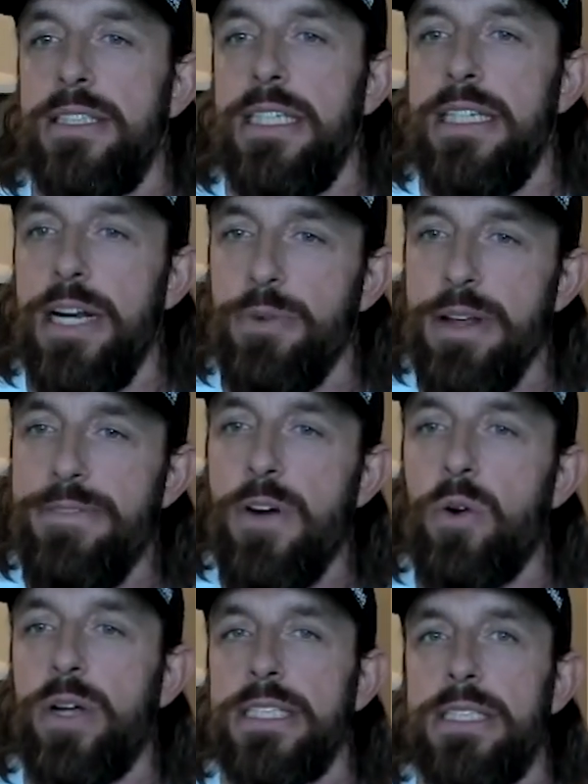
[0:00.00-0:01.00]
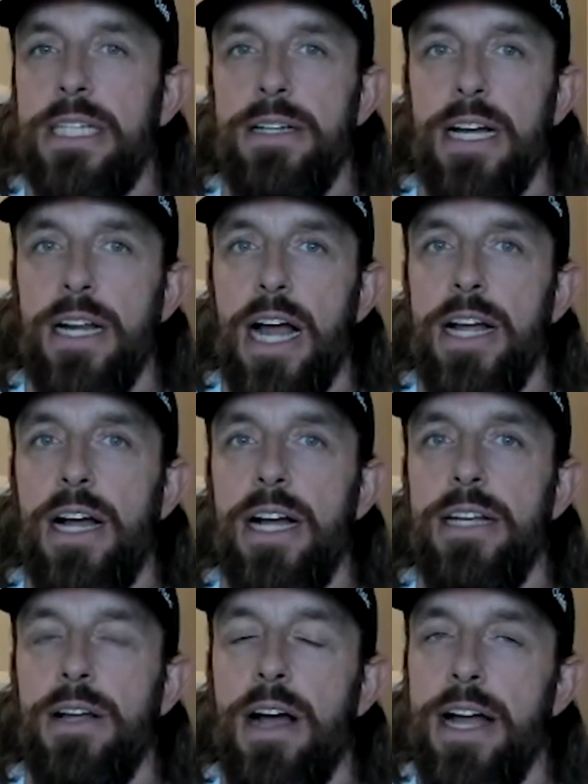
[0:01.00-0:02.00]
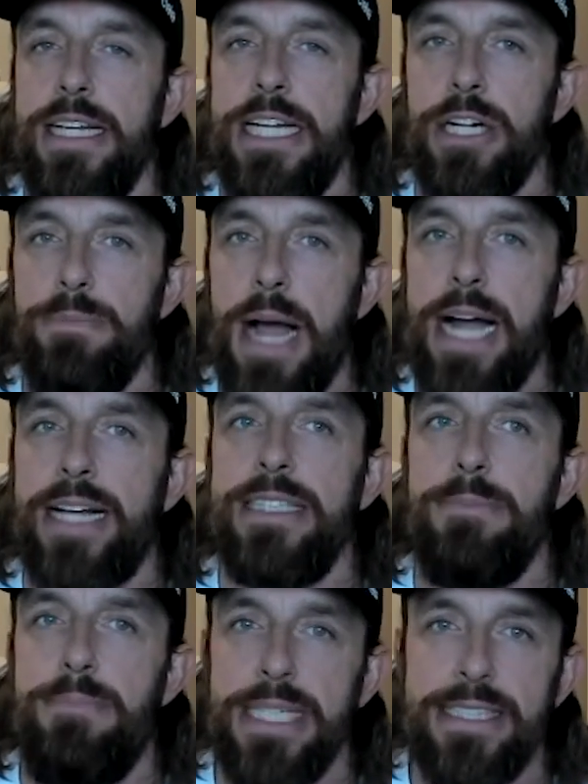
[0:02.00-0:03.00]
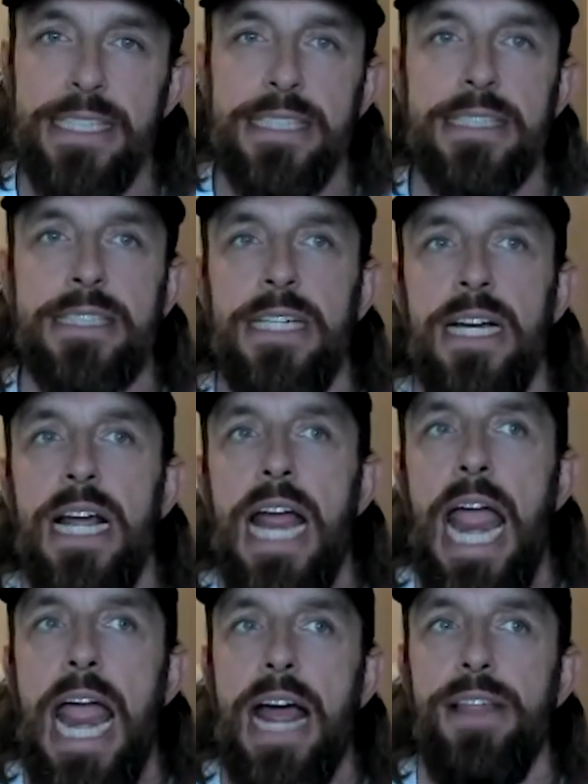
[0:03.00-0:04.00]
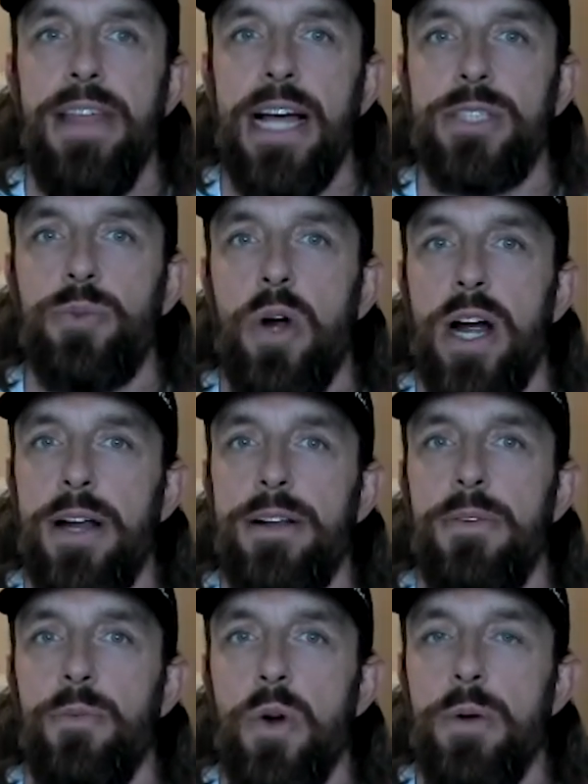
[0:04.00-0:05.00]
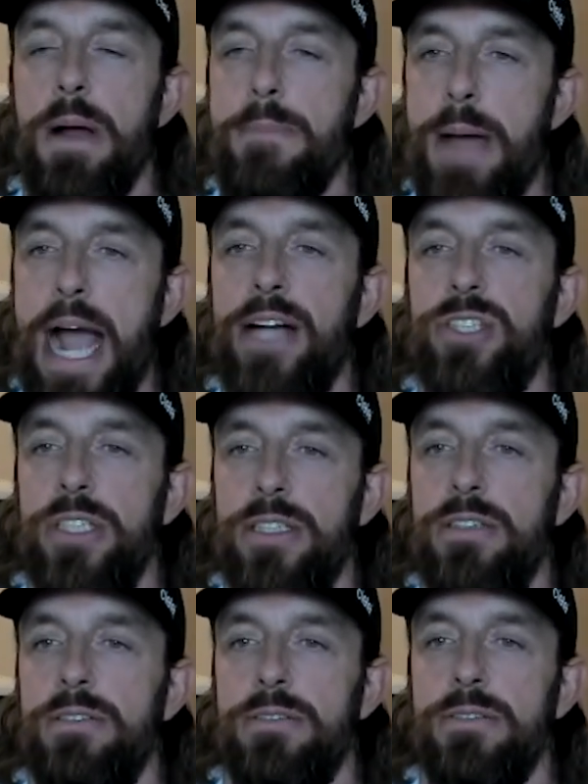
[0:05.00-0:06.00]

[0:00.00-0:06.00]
Then it refocused, and I geared back into business, and that's where my passion